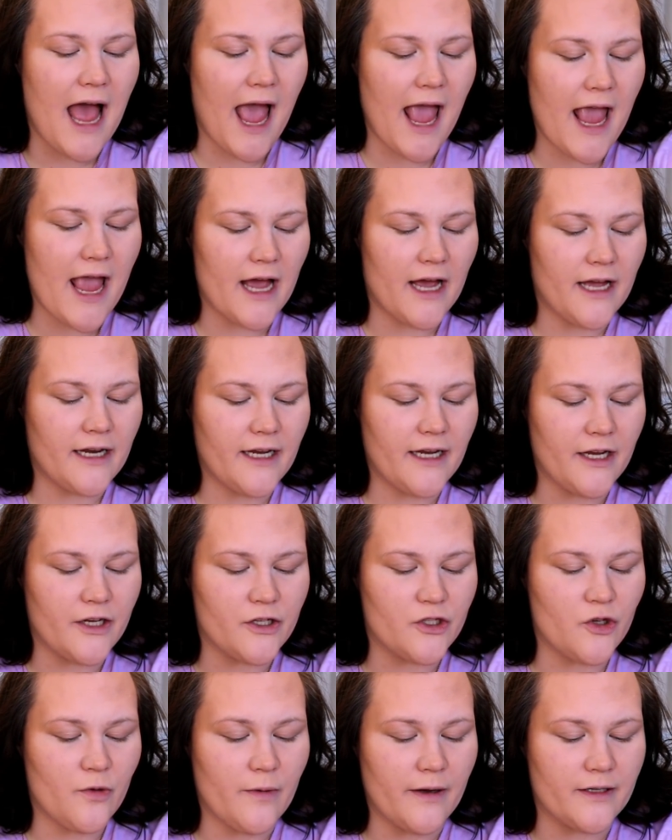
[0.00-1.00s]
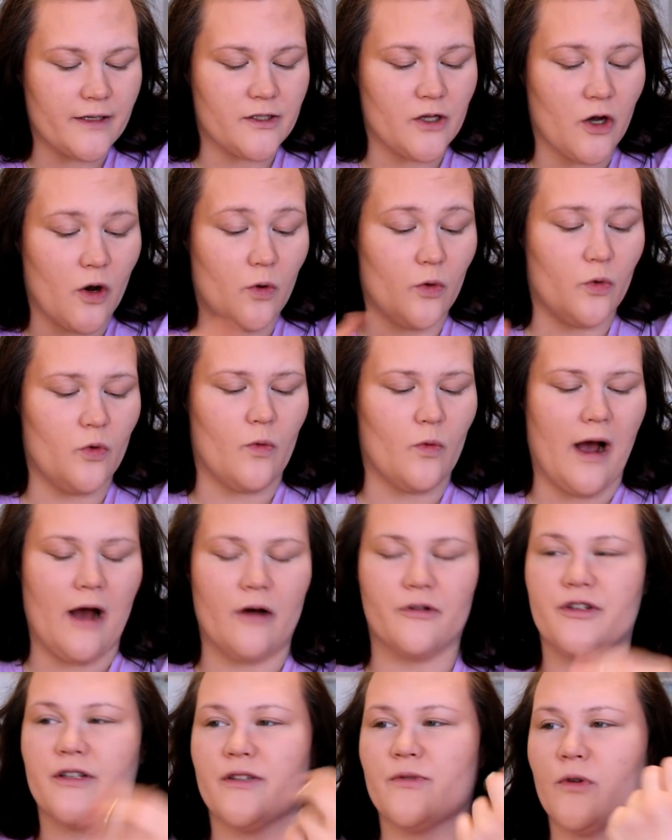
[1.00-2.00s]
And in doing so, ooh,
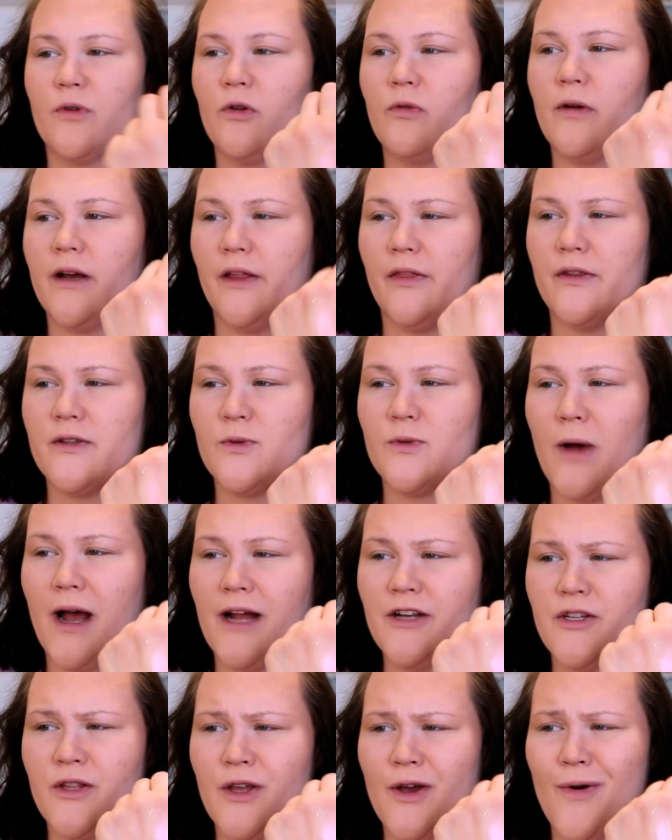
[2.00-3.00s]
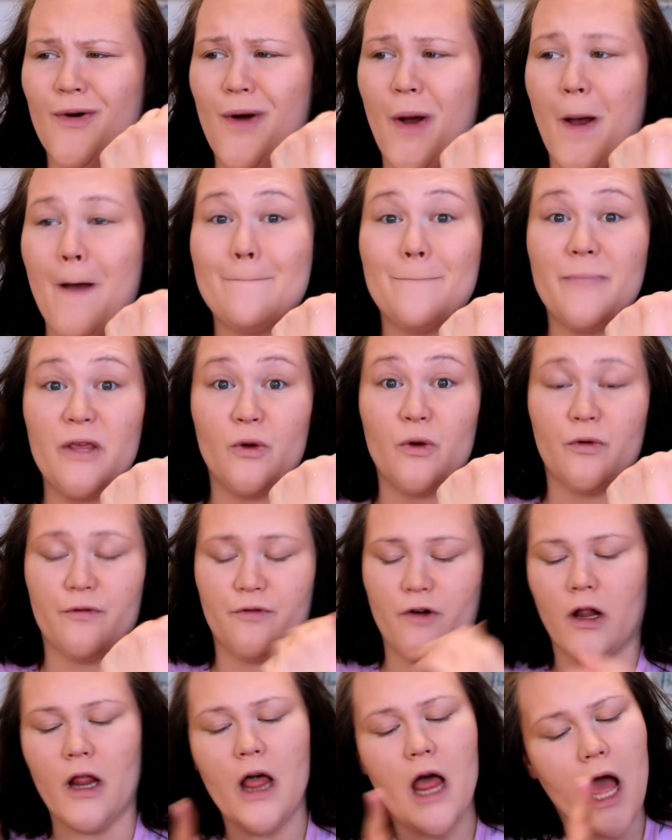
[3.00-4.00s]
wow, just real quick, the swatch though,
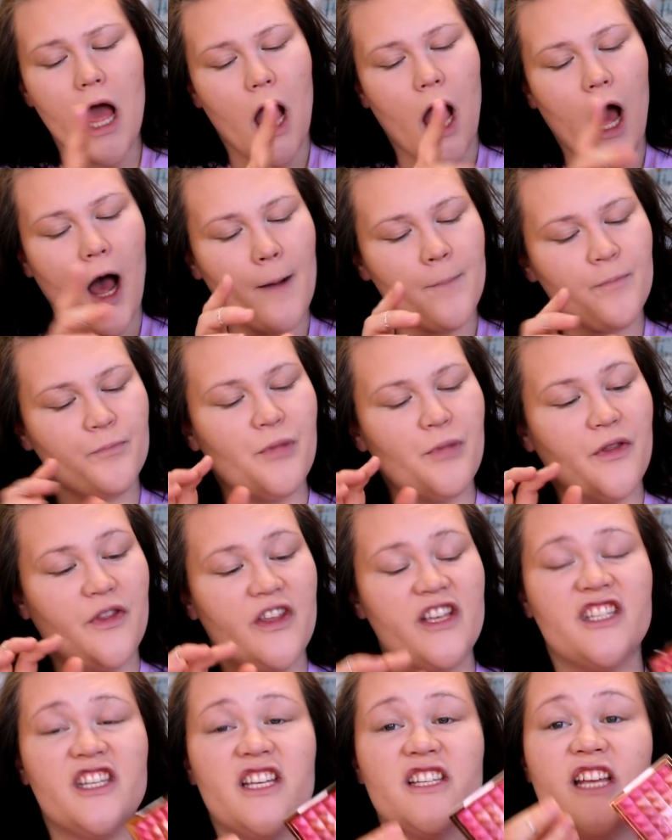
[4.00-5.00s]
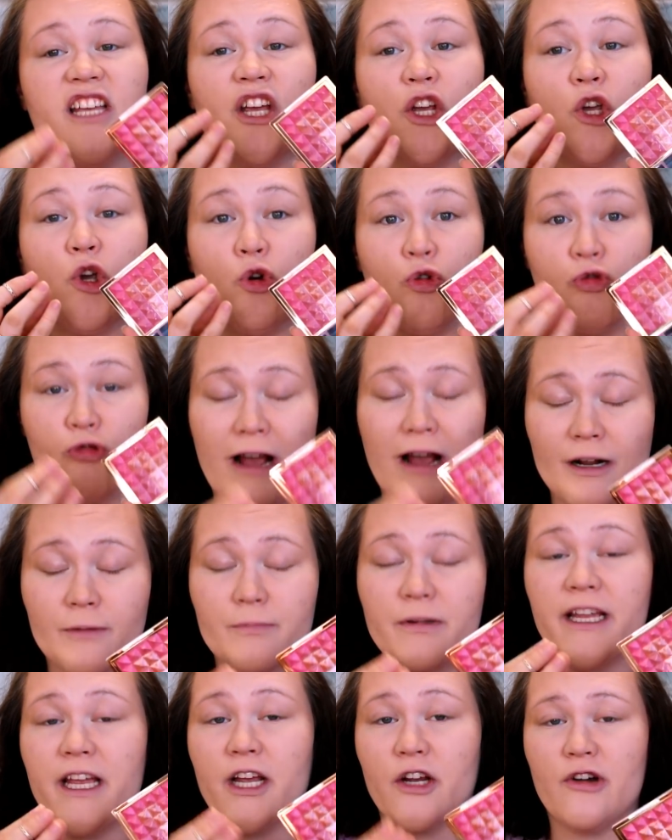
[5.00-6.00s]
beautiful. Um, but this is
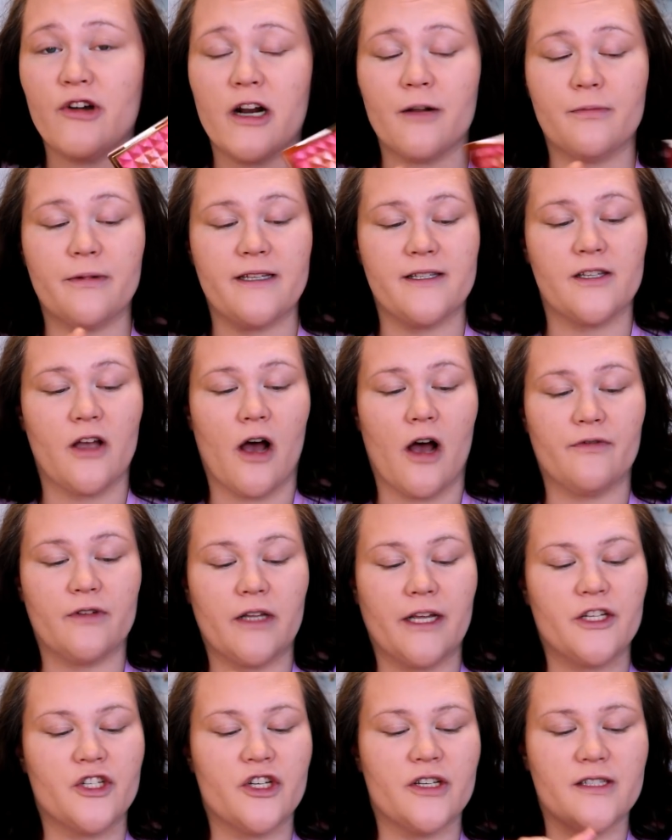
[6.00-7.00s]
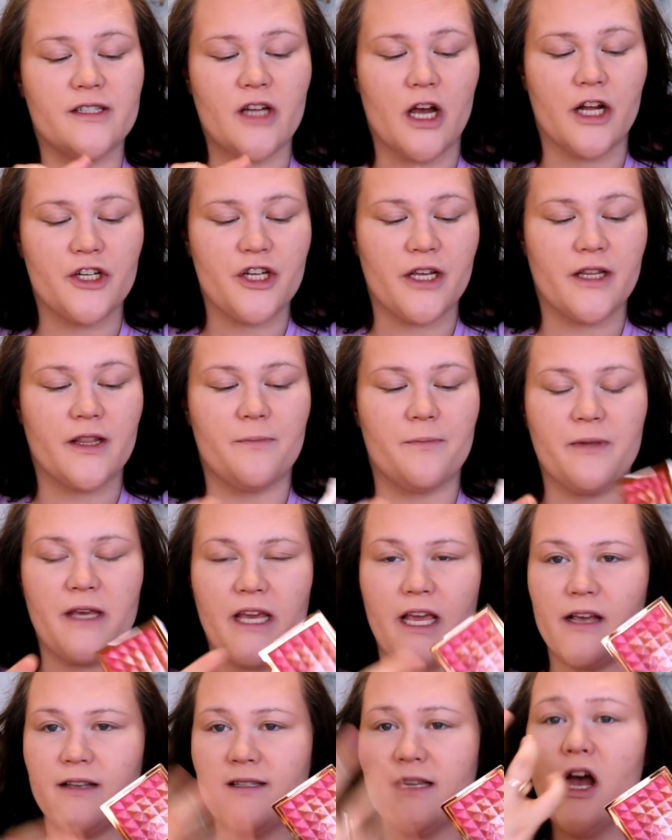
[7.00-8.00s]
incredibly, incredibly soft. Like just touching the
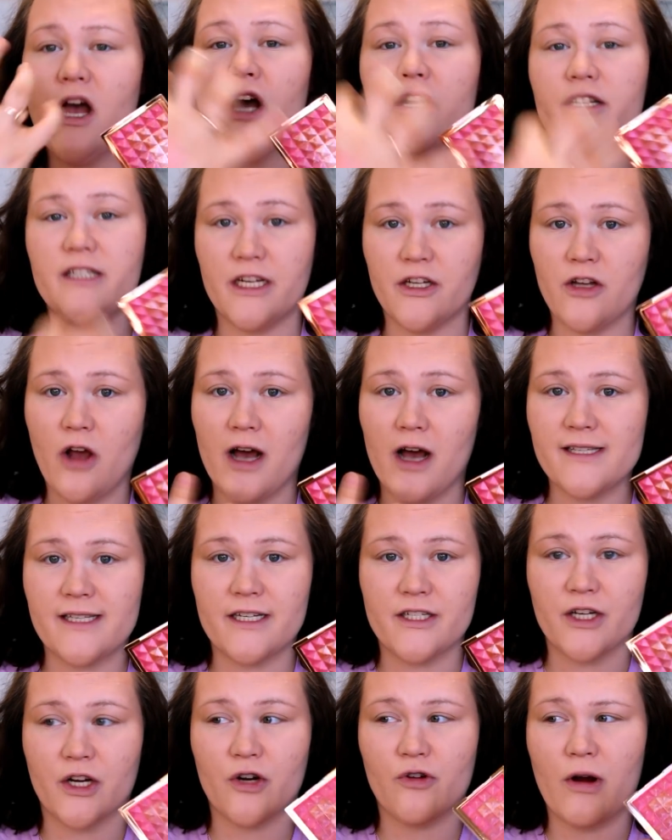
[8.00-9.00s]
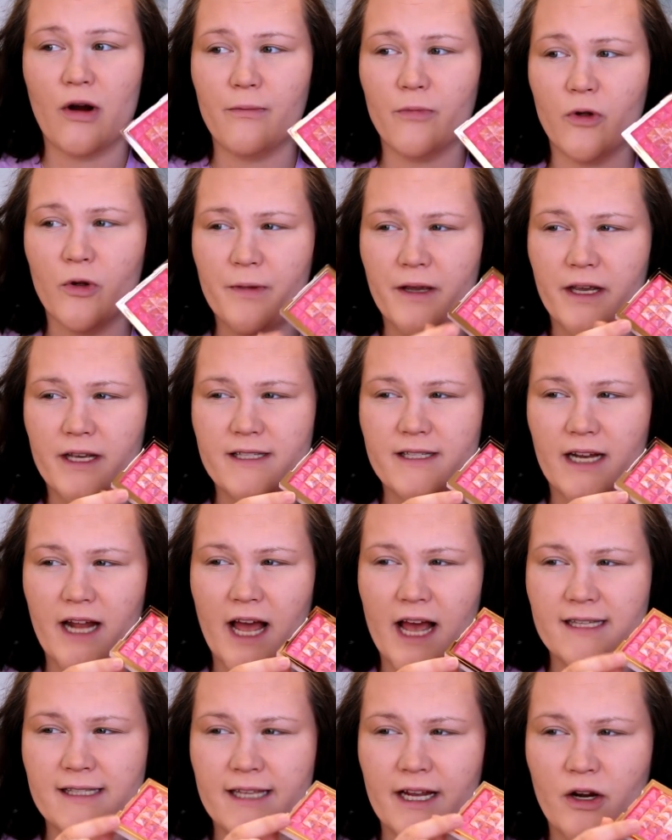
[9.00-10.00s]
peaks did cause it to crumble because it
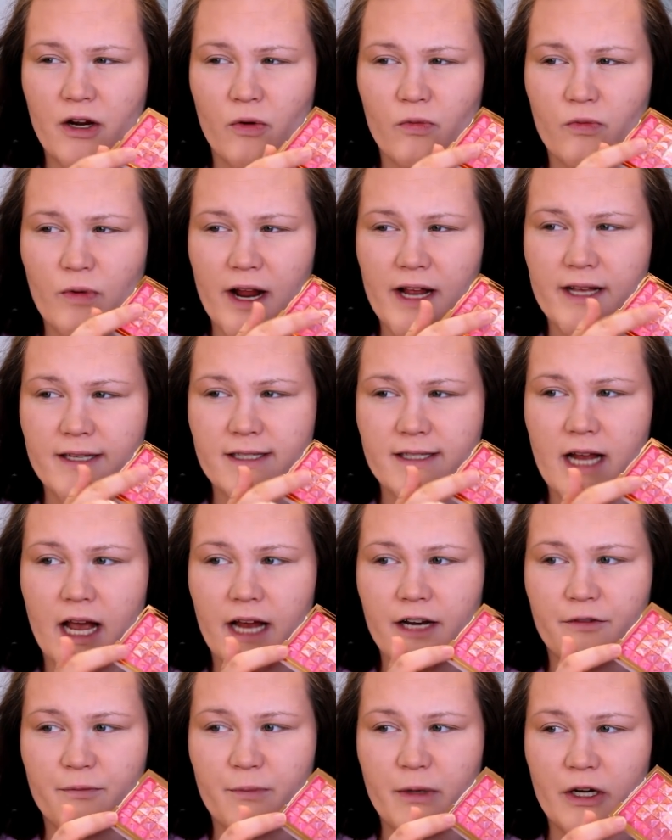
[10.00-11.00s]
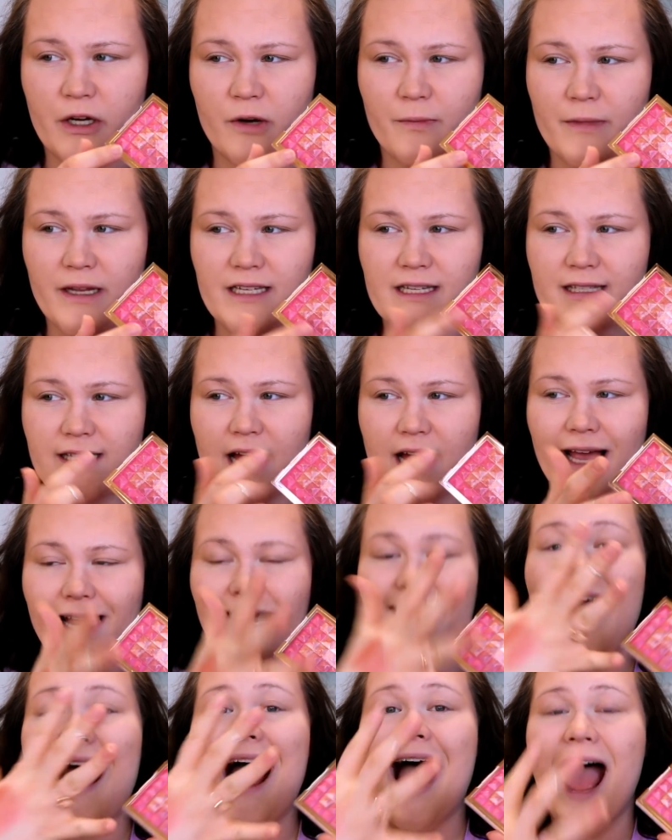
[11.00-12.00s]
has like a raised kind of pyramid design.